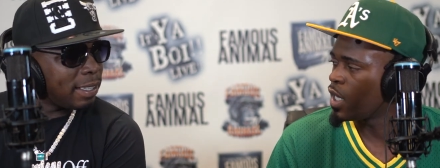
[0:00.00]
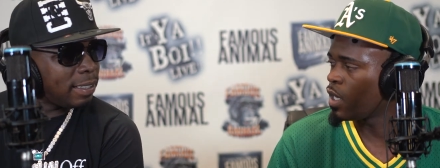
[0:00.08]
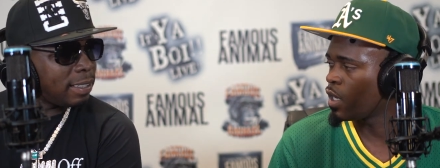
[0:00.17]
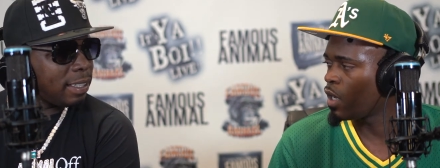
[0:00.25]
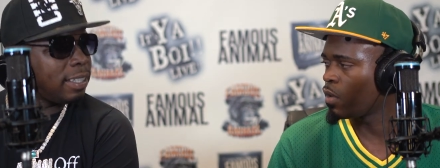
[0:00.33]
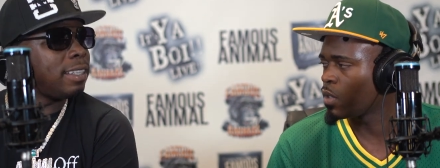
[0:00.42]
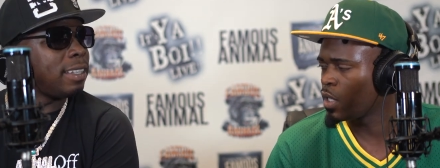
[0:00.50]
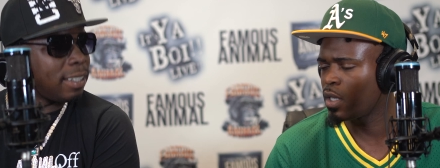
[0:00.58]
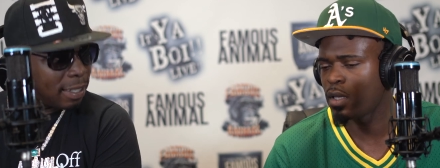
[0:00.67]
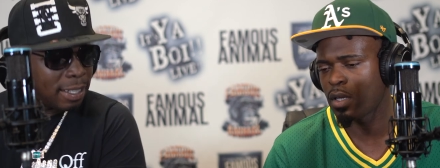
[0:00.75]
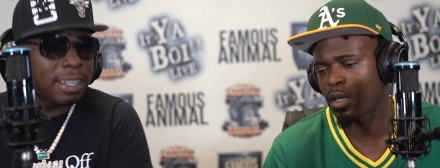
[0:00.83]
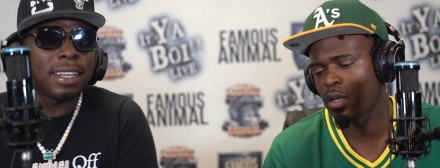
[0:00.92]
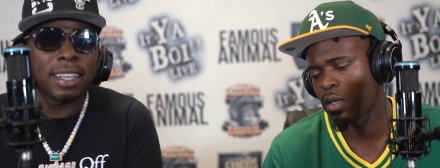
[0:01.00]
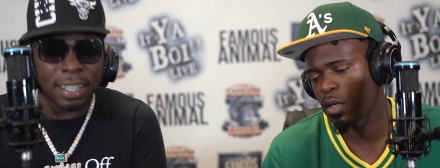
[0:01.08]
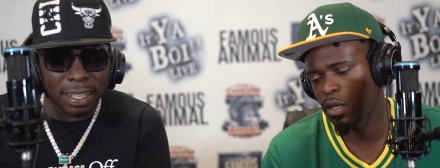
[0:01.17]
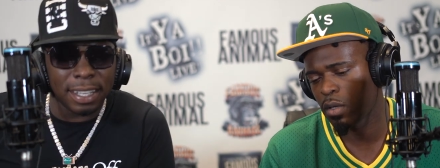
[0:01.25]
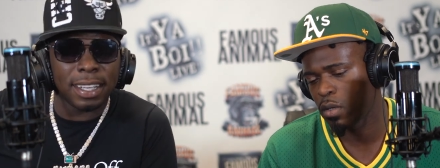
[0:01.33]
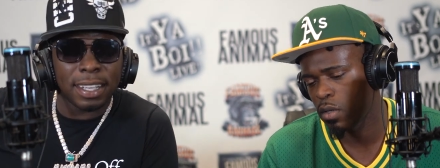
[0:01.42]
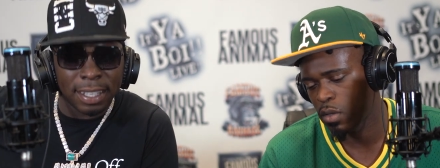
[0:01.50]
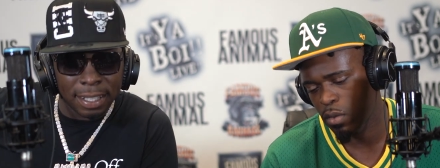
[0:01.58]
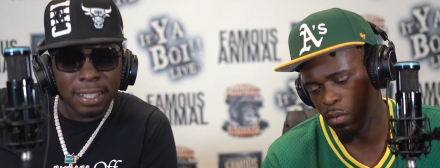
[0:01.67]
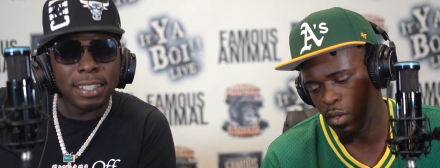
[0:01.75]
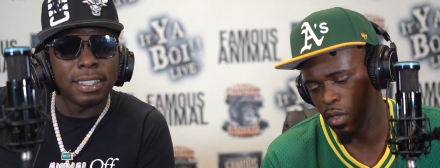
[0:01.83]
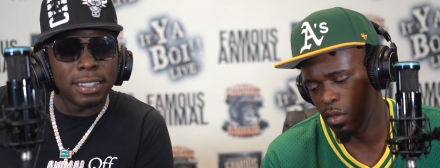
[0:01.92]
Speaker 1: oh, shit. Oh yeah yeah, yeah, yeah,
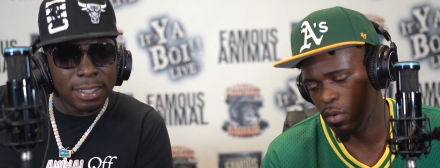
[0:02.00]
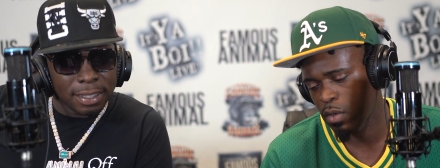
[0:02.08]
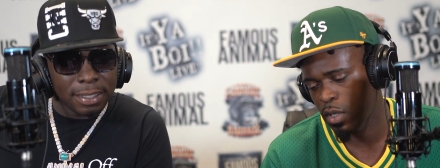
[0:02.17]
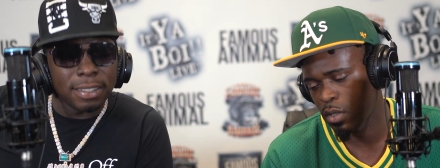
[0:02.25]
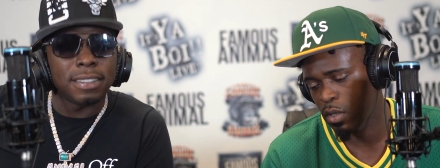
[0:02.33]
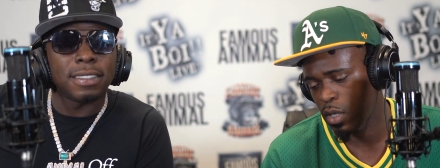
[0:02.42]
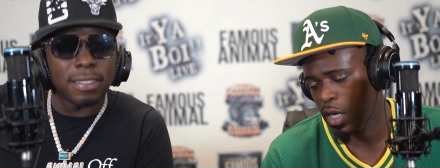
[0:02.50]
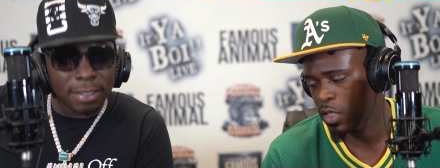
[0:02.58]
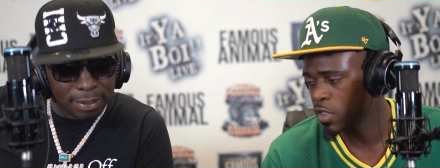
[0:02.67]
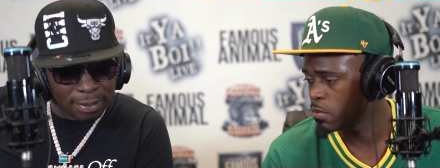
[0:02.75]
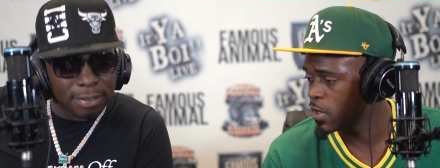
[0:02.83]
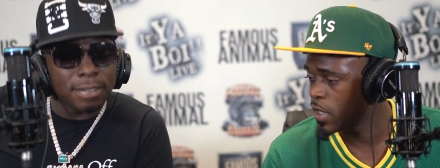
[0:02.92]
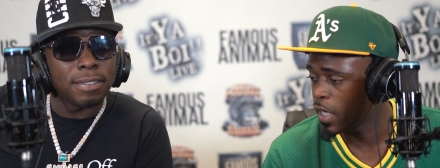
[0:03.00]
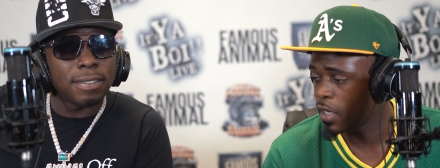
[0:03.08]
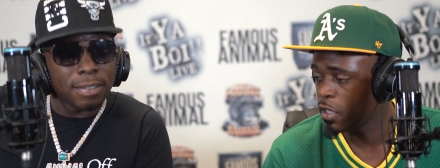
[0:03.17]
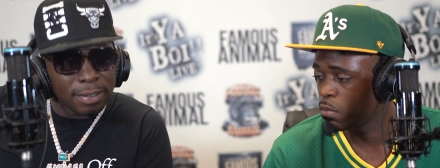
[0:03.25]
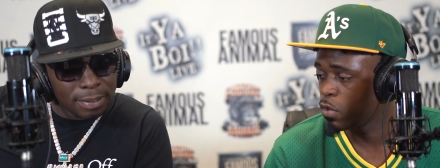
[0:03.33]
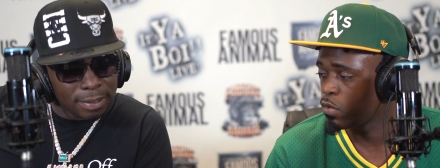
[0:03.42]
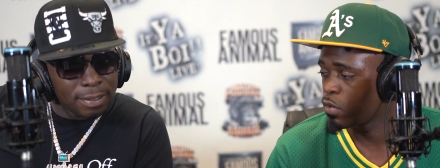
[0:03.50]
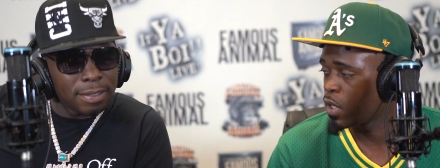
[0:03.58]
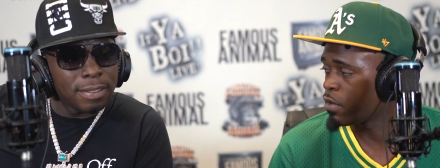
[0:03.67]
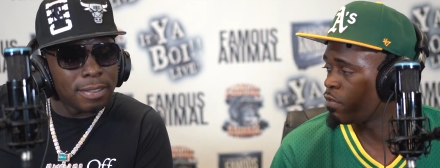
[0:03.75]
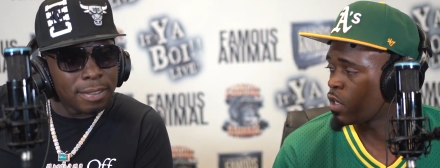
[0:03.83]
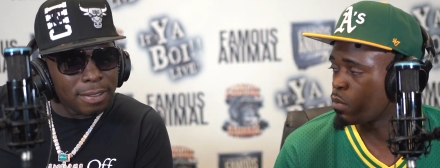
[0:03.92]
You already know that. Yeah, I just been down here moving
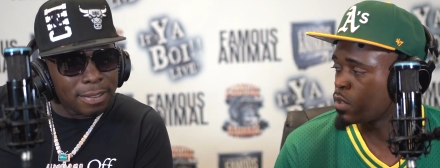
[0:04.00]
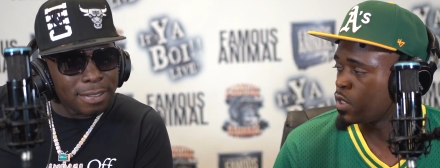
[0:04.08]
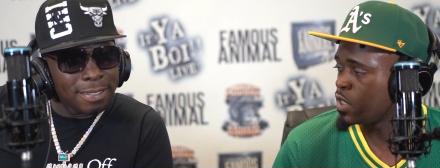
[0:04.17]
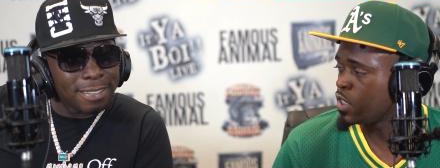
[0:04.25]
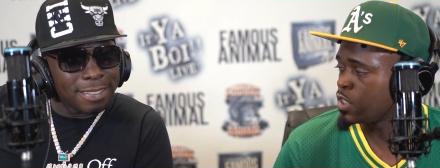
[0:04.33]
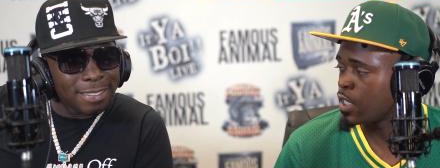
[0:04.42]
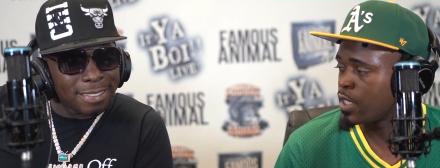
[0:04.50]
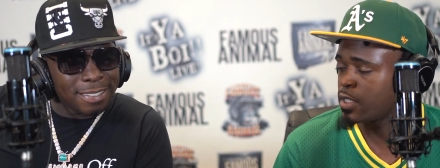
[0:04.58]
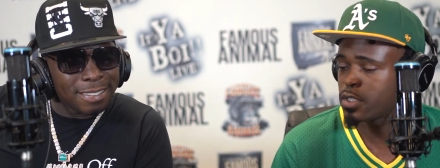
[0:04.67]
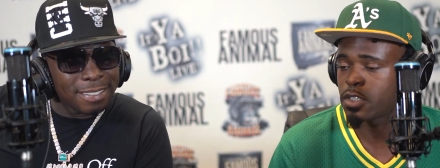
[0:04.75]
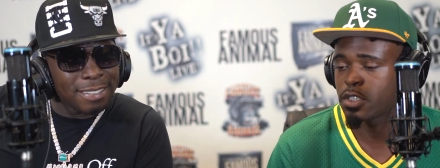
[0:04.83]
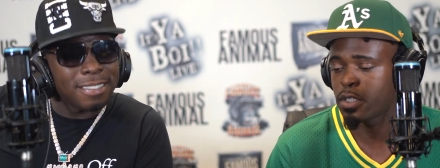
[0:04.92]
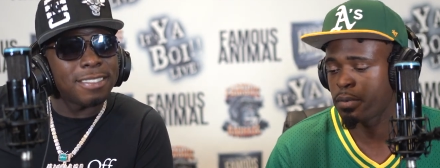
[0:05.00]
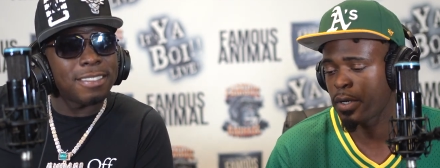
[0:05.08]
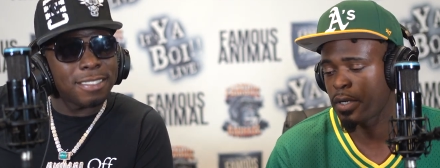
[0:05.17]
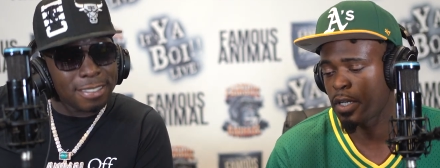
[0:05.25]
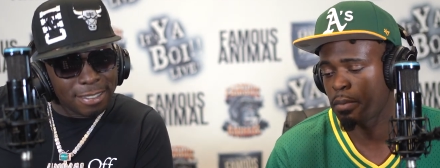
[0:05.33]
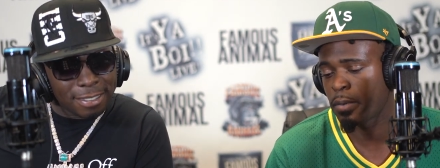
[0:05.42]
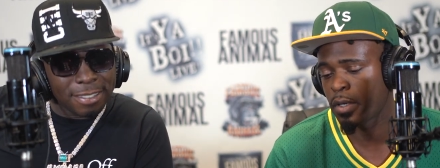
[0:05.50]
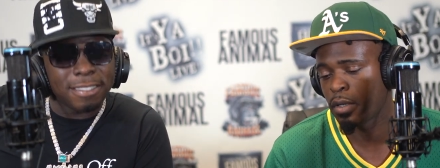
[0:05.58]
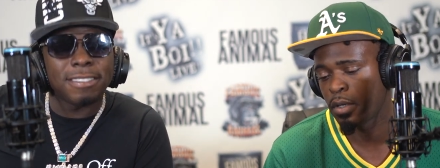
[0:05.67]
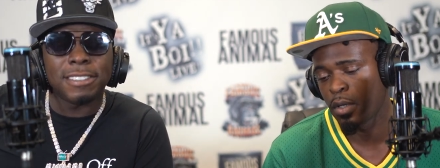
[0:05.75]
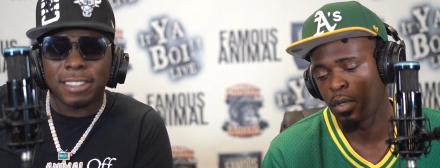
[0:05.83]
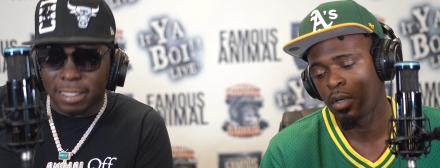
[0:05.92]
around, fucking with the DJs and shit right now, man.
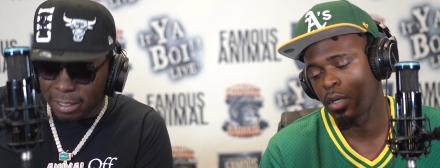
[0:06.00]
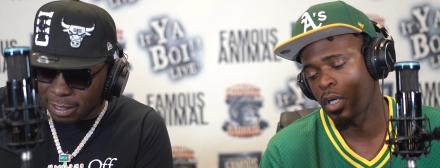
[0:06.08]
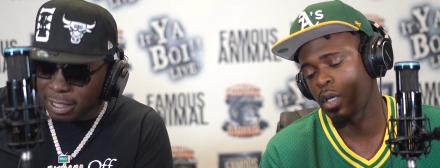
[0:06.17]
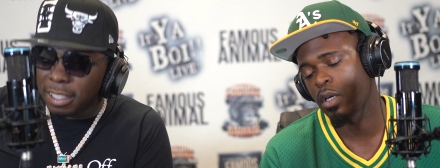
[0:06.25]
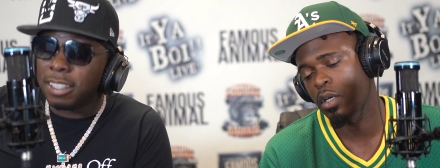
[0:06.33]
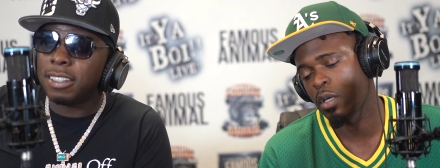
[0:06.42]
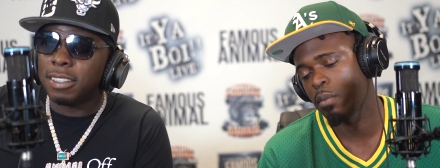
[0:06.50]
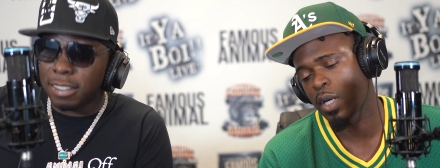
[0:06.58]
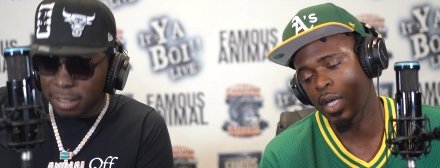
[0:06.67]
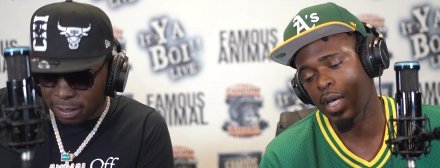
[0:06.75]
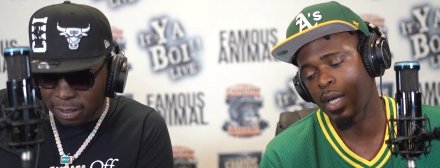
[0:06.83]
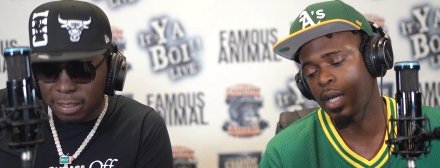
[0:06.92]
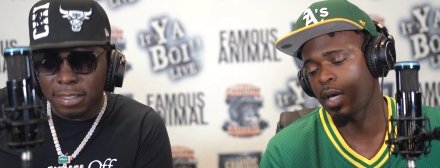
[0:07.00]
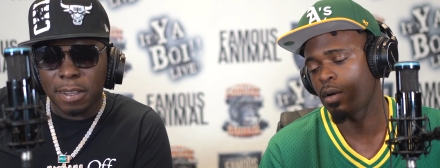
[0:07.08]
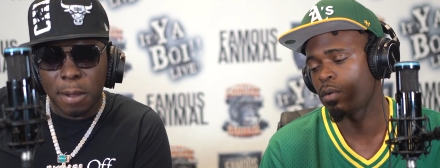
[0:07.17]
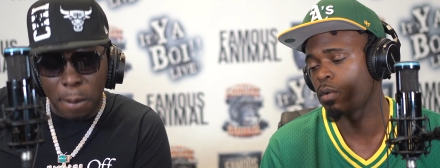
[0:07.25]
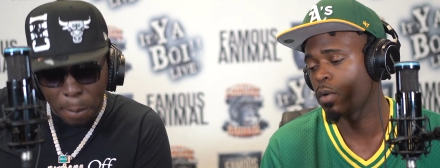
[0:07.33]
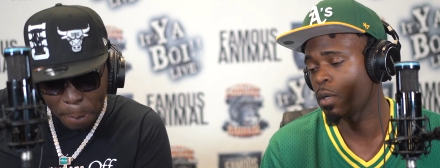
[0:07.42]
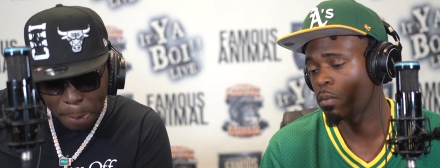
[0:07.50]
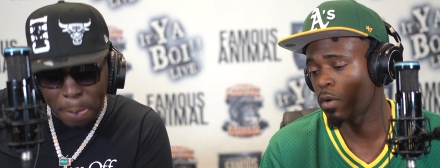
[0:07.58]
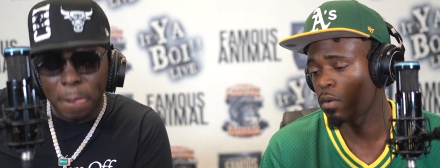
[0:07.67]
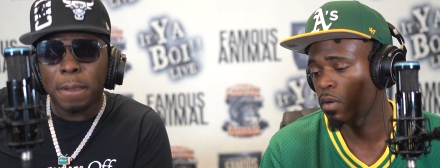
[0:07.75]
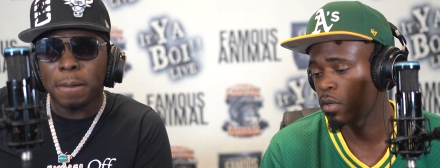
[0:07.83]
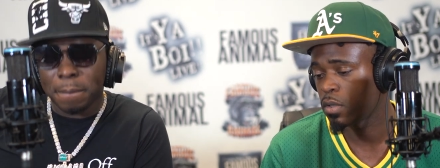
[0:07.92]
Yeah, yeah, but I got a lot on the way,
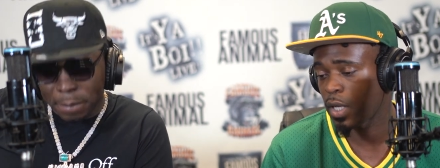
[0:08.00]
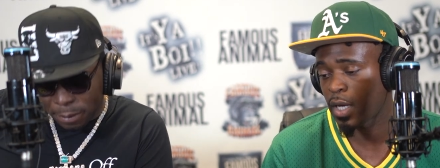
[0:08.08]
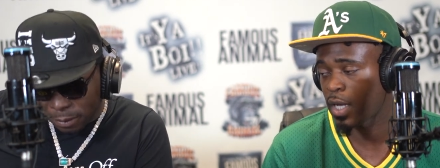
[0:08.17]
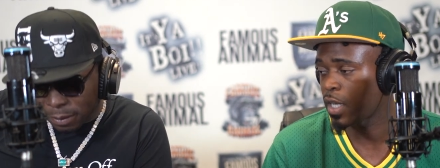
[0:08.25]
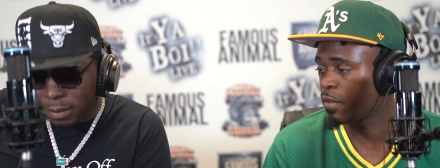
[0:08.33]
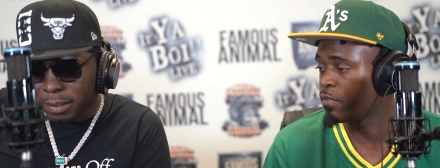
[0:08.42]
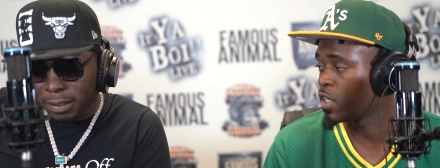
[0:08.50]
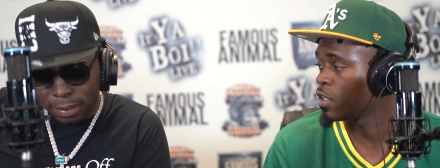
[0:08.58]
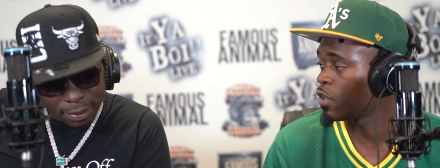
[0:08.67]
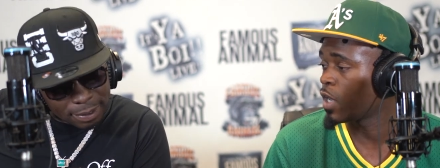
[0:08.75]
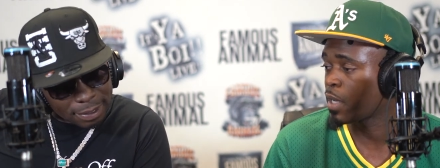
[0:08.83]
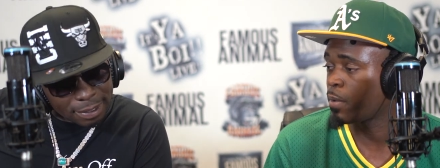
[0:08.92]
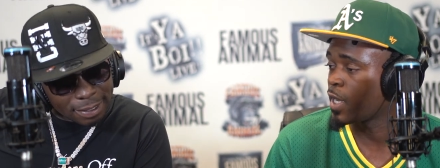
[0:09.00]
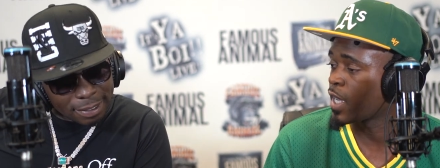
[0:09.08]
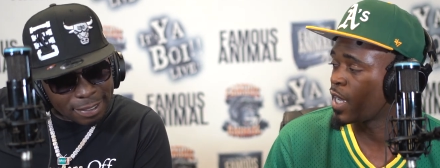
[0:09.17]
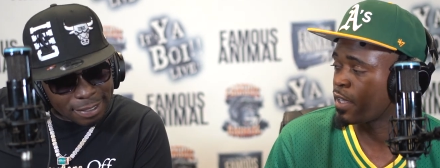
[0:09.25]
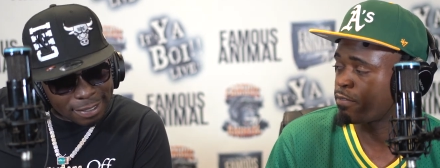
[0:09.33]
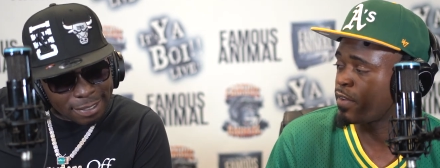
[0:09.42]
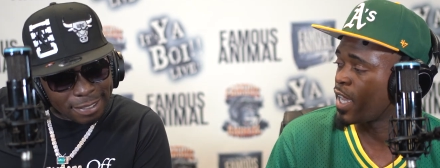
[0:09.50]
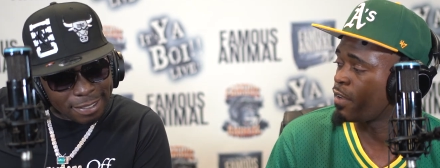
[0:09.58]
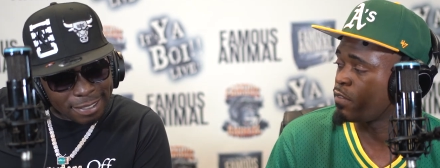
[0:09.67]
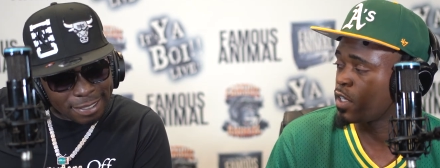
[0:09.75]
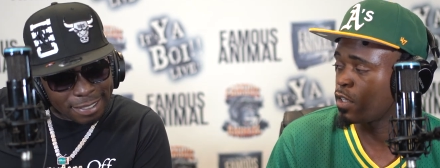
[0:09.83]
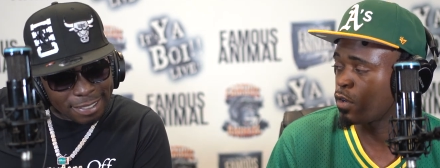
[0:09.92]
bro. Like I got video. I probably got like
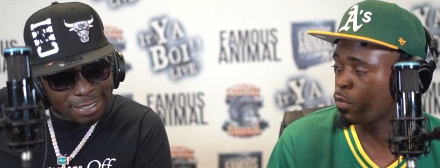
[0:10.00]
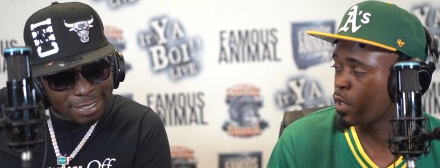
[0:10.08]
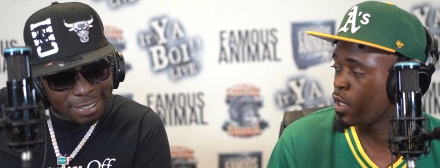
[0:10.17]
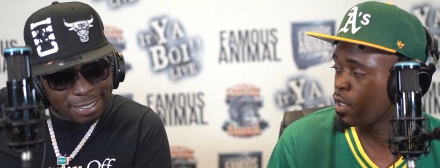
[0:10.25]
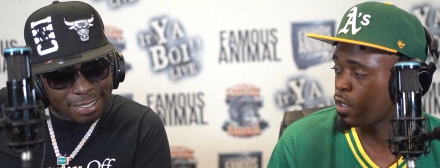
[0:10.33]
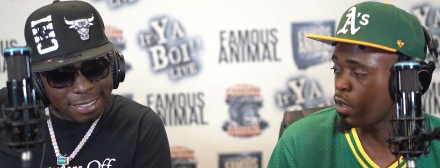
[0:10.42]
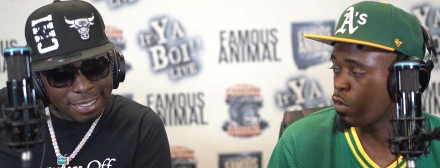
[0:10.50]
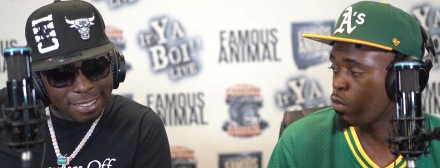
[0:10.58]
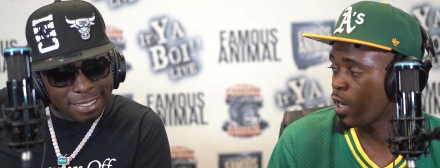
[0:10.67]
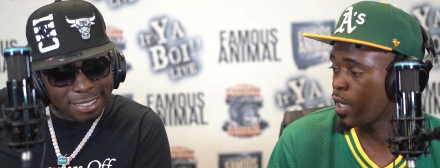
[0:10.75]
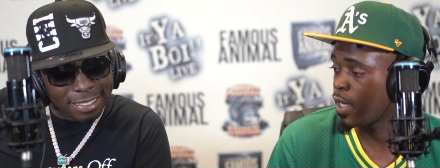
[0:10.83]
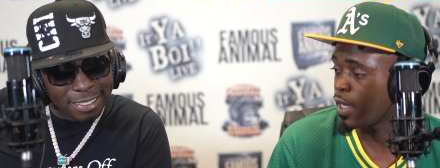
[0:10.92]
five video ready to go right